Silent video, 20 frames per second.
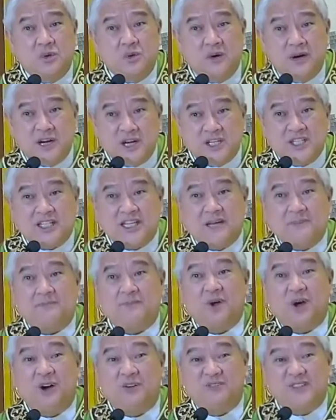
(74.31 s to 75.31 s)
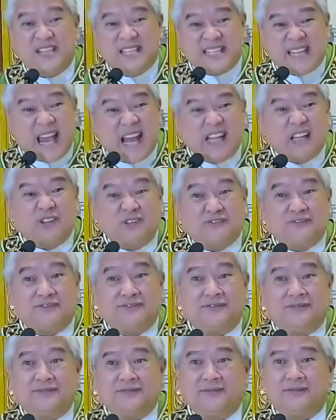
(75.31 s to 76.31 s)
worship of
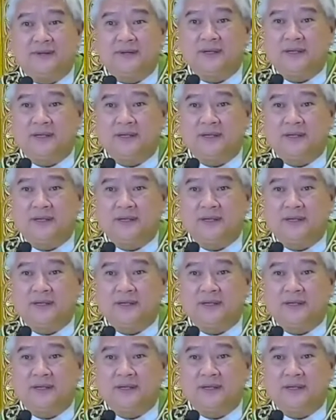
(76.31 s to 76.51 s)
self.